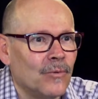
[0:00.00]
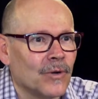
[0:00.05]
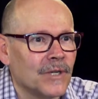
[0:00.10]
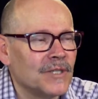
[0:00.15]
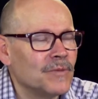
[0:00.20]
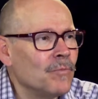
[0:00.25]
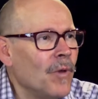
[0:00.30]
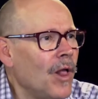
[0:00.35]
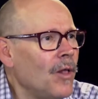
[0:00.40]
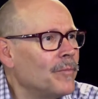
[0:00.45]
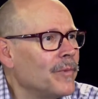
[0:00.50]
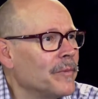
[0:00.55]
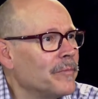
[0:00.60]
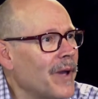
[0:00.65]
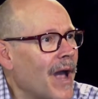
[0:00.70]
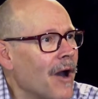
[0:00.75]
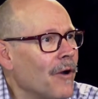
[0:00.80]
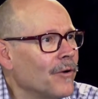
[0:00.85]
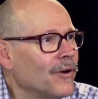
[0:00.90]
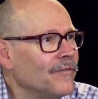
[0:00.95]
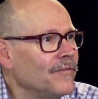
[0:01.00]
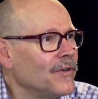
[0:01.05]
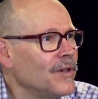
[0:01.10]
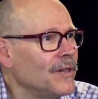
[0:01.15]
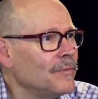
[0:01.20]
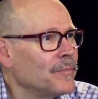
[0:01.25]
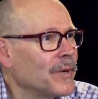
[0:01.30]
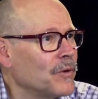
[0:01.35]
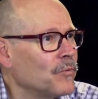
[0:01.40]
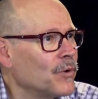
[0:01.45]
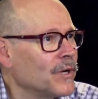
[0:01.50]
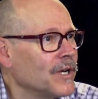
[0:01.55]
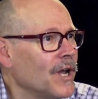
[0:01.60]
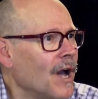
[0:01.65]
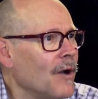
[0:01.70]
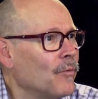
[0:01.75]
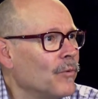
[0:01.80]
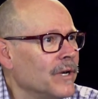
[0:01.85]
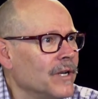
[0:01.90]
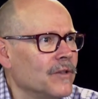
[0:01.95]
small but powerful, but we're
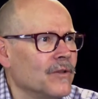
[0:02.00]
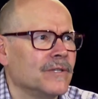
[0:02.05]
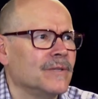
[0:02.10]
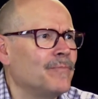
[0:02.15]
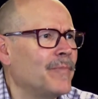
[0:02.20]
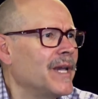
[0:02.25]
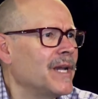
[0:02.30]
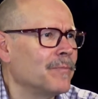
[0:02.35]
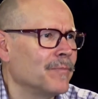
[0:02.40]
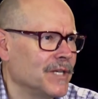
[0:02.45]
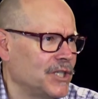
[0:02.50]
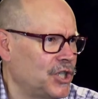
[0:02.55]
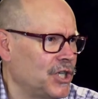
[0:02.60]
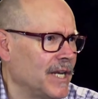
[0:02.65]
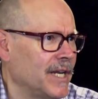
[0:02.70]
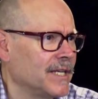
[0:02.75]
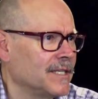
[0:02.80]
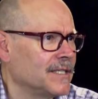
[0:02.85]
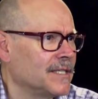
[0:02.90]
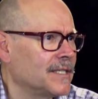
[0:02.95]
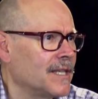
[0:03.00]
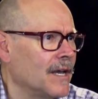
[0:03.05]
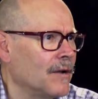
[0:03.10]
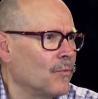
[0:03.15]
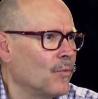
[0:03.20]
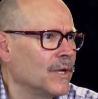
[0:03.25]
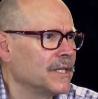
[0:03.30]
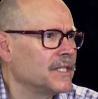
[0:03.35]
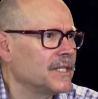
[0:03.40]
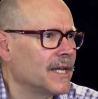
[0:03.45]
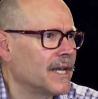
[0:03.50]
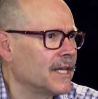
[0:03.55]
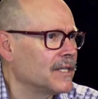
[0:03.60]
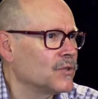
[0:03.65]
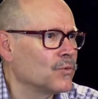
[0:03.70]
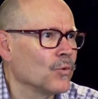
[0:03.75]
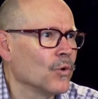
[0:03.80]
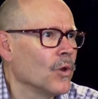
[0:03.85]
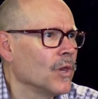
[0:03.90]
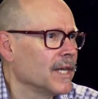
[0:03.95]
not one of those big machines that once it
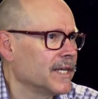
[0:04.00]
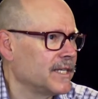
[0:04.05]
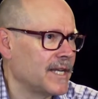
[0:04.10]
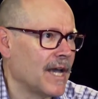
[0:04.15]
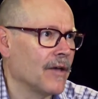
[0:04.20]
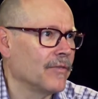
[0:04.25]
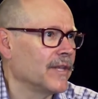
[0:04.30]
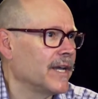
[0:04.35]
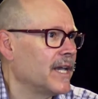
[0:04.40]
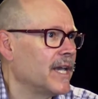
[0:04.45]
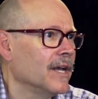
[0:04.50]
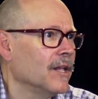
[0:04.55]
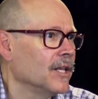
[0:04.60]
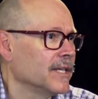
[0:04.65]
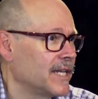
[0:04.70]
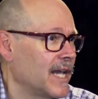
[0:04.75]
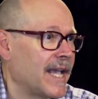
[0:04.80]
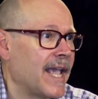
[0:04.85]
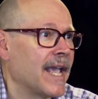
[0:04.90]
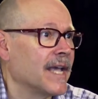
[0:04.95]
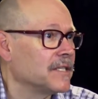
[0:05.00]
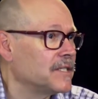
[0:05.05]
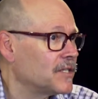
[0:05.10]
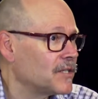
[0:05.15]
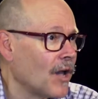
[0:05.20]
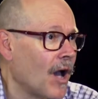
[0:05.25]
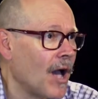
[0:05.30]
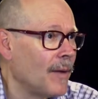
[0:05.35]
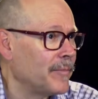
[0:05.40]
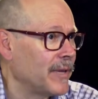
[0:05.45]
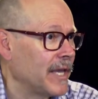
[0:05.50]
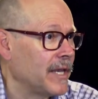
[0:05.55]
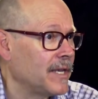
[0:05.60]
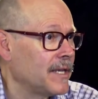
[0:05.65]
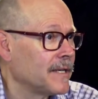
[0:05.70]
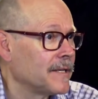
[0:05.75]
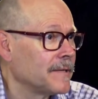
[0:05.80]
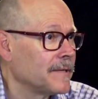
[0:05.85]
gets rolling down the hill, you can't stop it.